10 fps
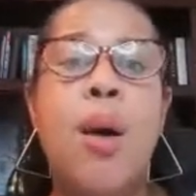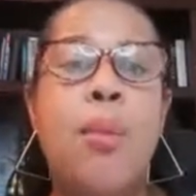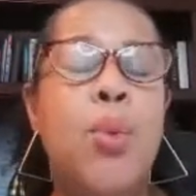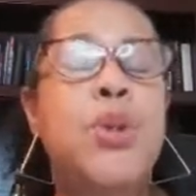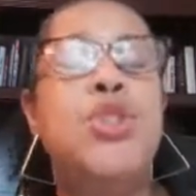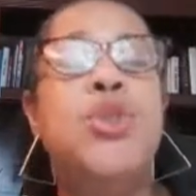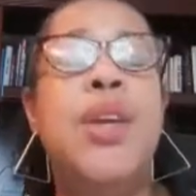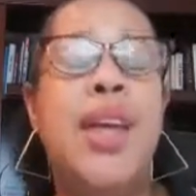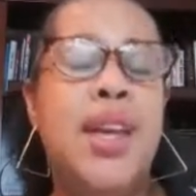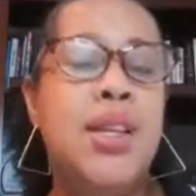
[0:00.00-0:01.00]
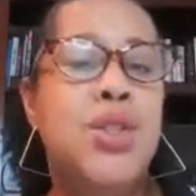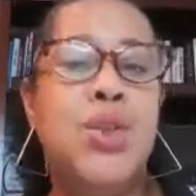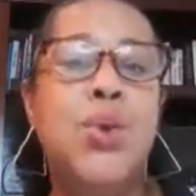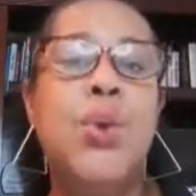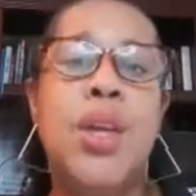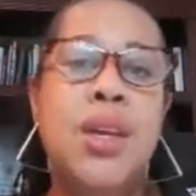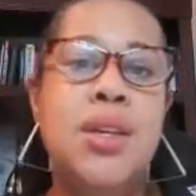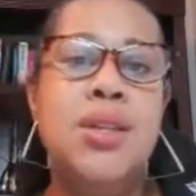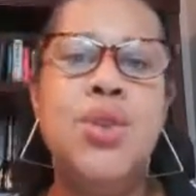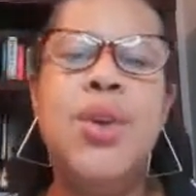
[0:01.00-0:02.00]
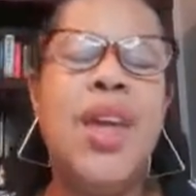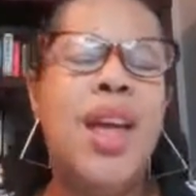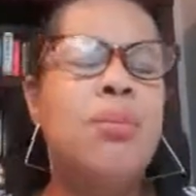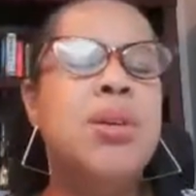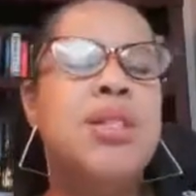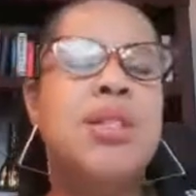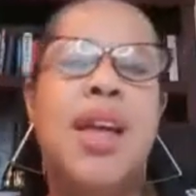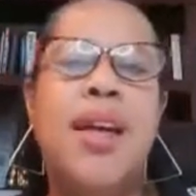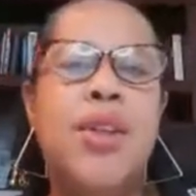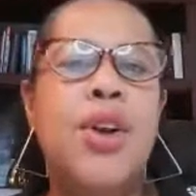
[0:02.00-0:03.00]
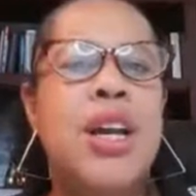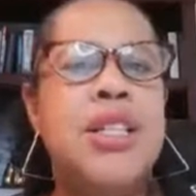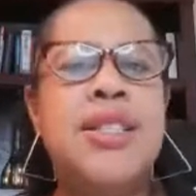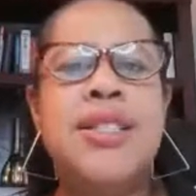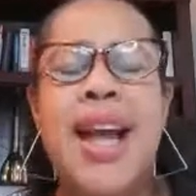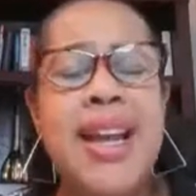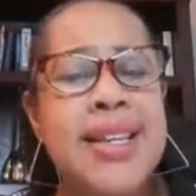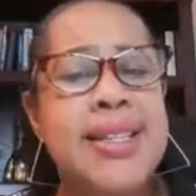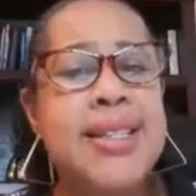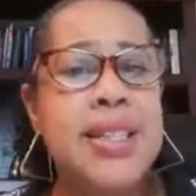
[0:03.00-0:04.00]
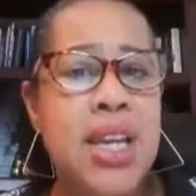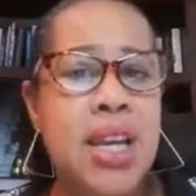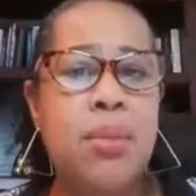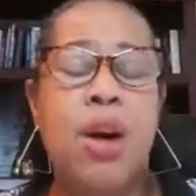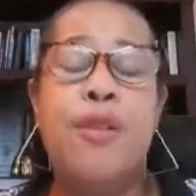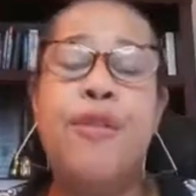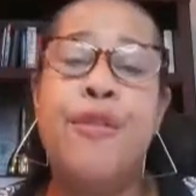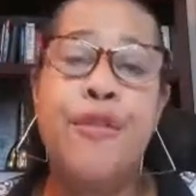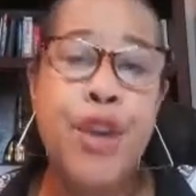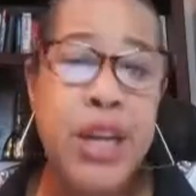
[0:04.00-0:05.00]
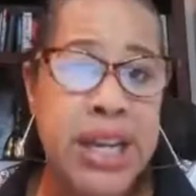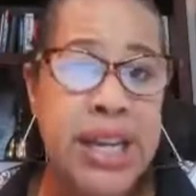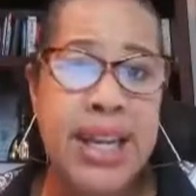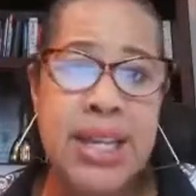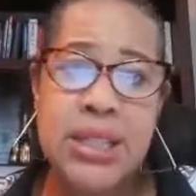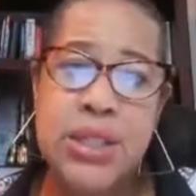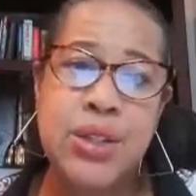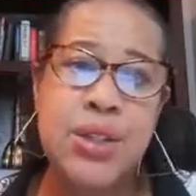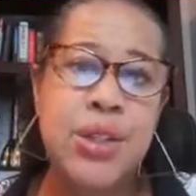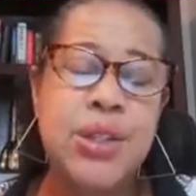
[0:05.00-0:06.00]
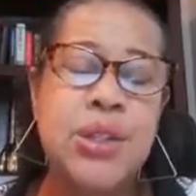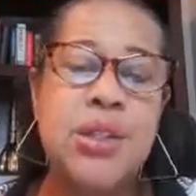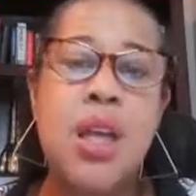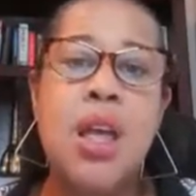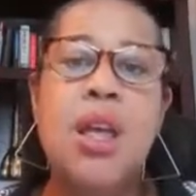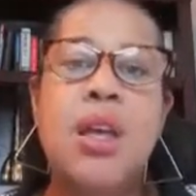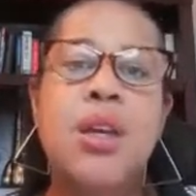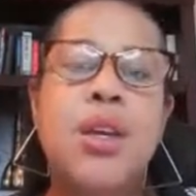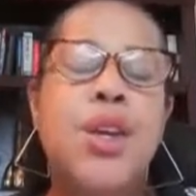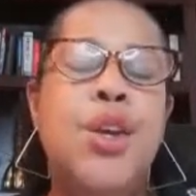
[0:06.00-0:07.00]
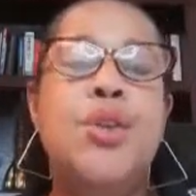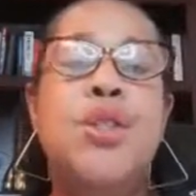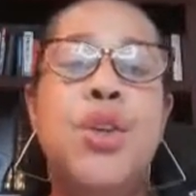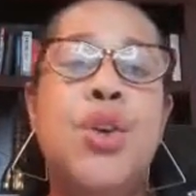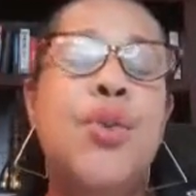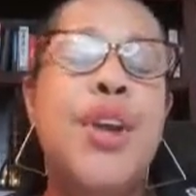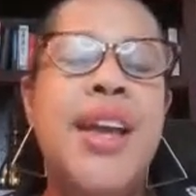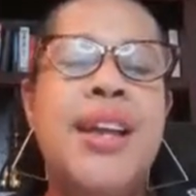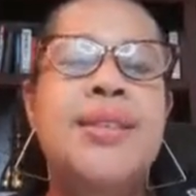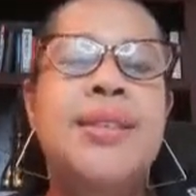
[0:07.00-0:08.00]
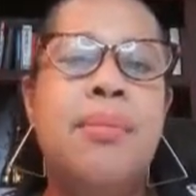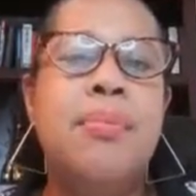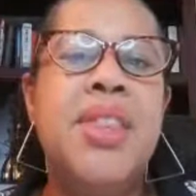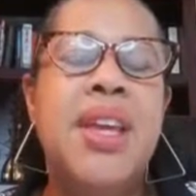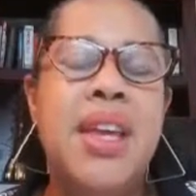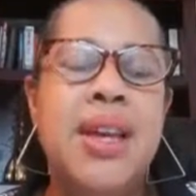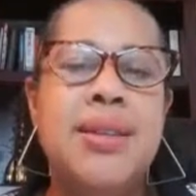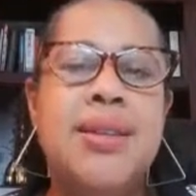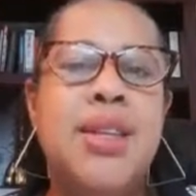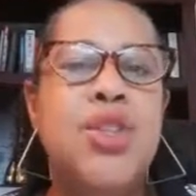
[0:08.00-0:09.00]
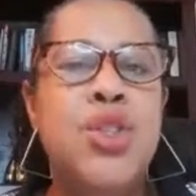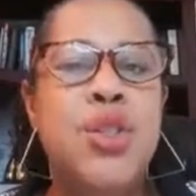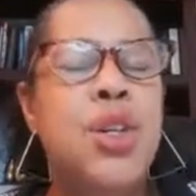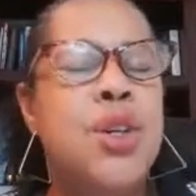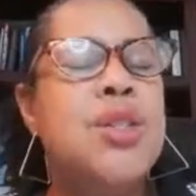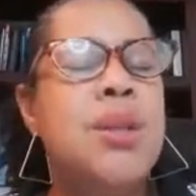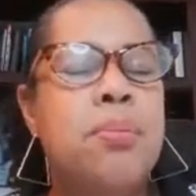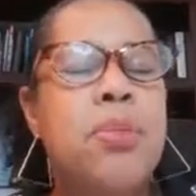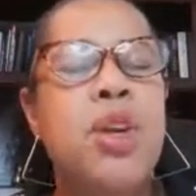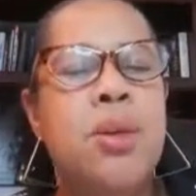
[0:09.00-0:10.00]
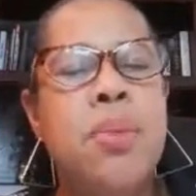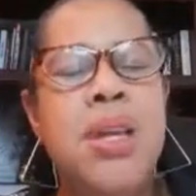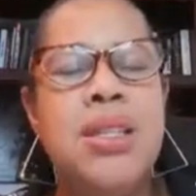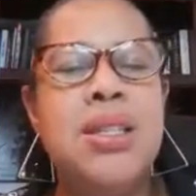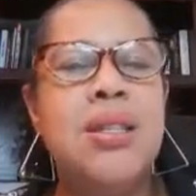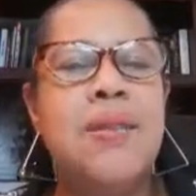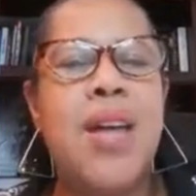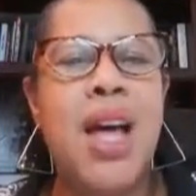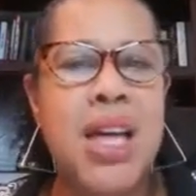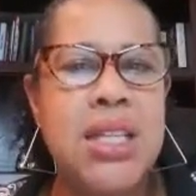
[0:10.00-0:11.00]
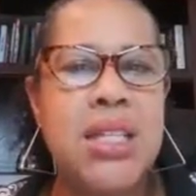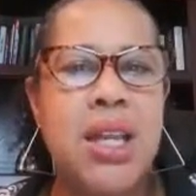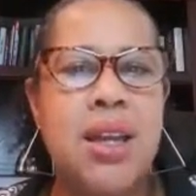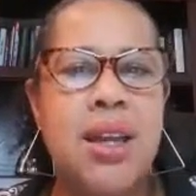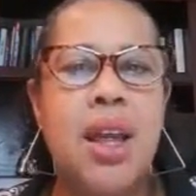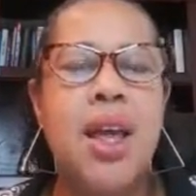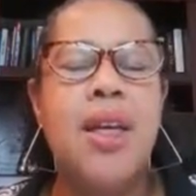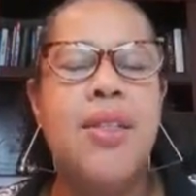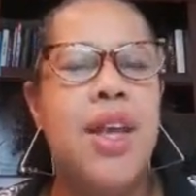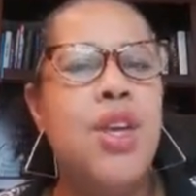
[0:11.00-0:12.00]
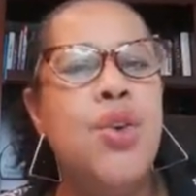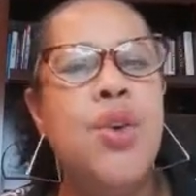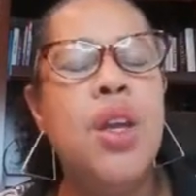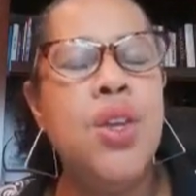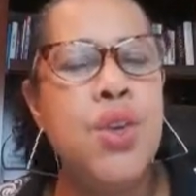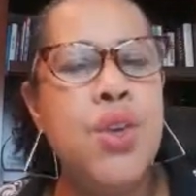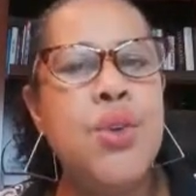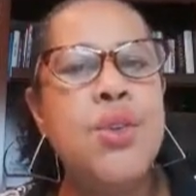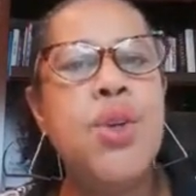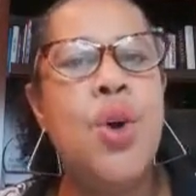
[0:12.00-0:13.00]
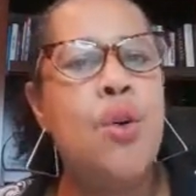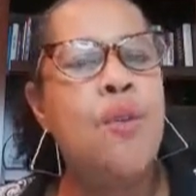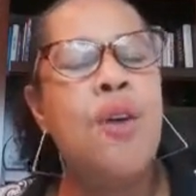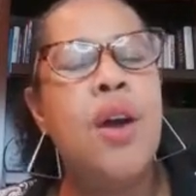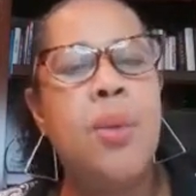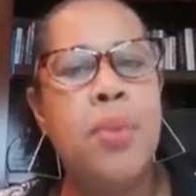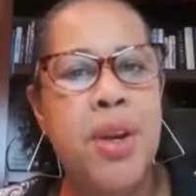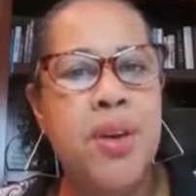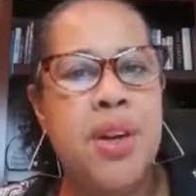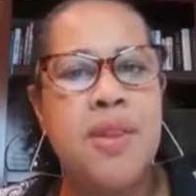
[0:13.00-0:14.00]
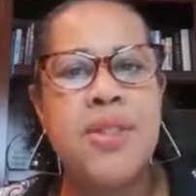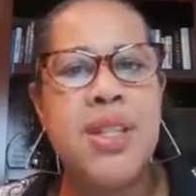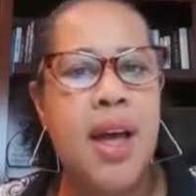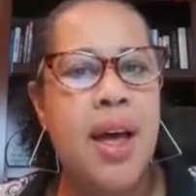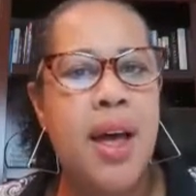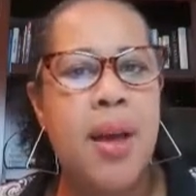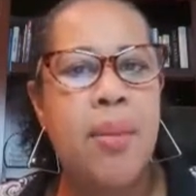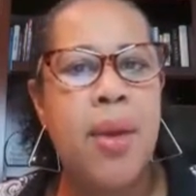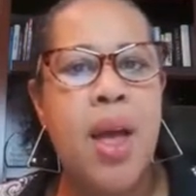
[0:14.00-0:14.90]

But what you can do is you can put together a nice team of freelancers, to create some things that, some good pieces of content that you can use over a period of time.